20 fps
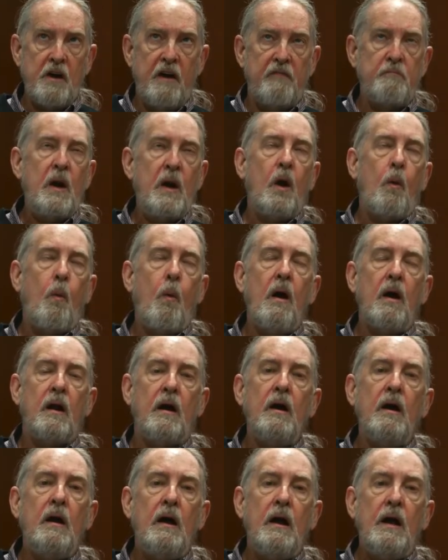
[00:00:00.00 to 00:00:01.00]
of
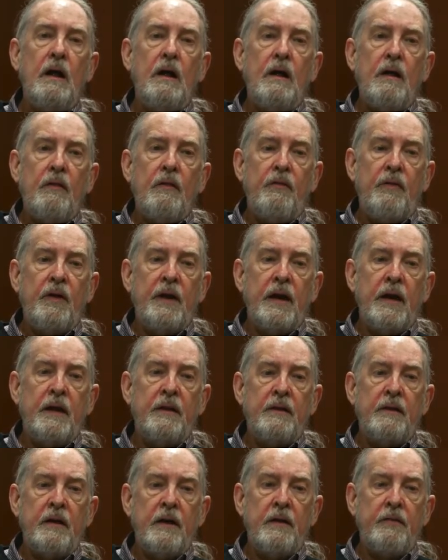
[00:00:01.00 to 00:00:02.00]
marijuana
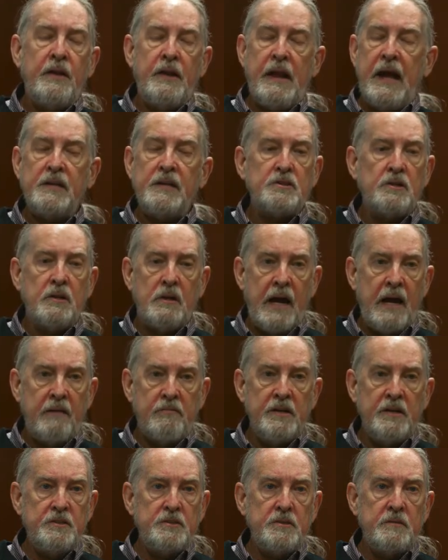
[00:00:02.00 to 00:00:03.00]
than the national
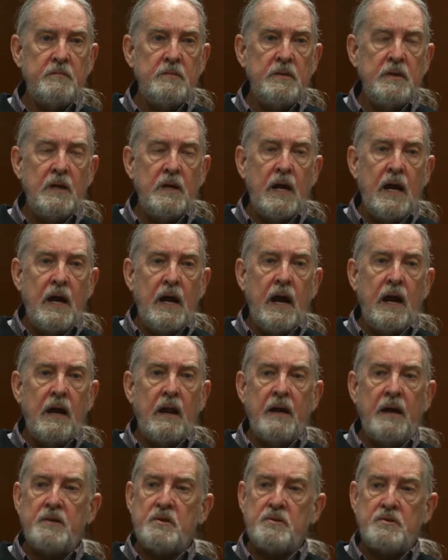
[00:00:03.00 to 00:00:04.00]
average. I
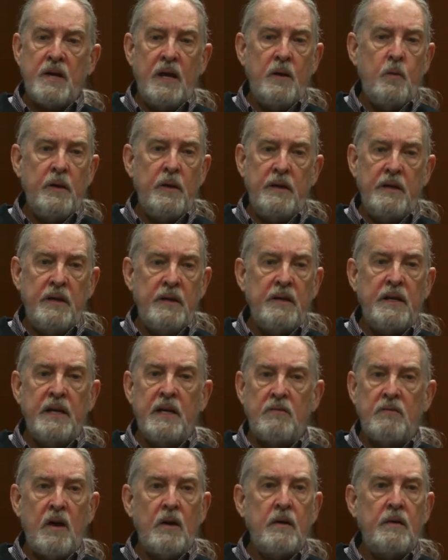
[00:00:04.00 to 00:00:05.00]
like to say we need to
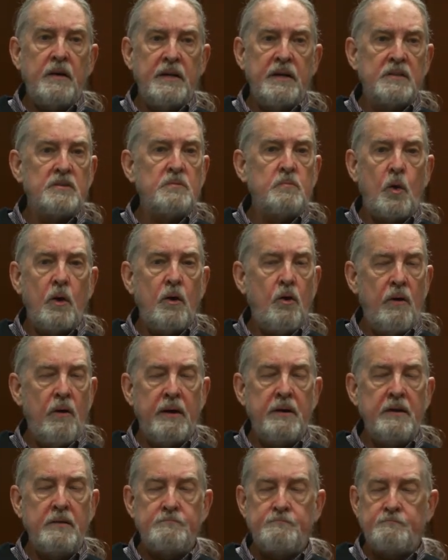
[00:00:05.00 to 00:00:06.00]
give our kids more
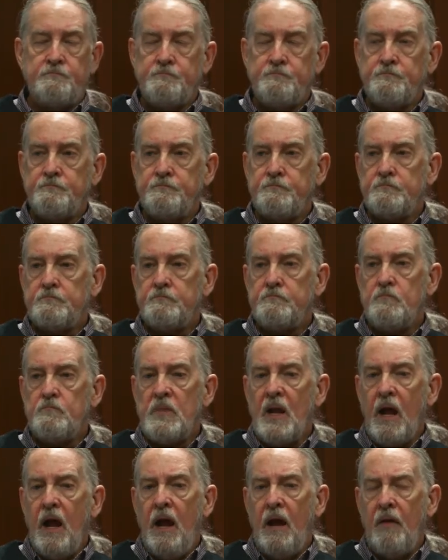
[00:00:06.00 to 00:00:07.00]
credit
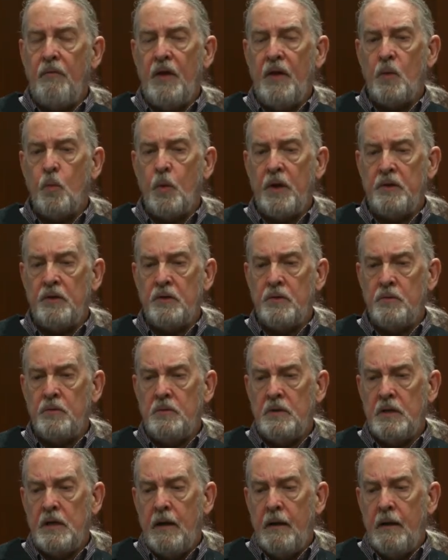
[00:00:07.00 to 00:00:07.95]
than we do.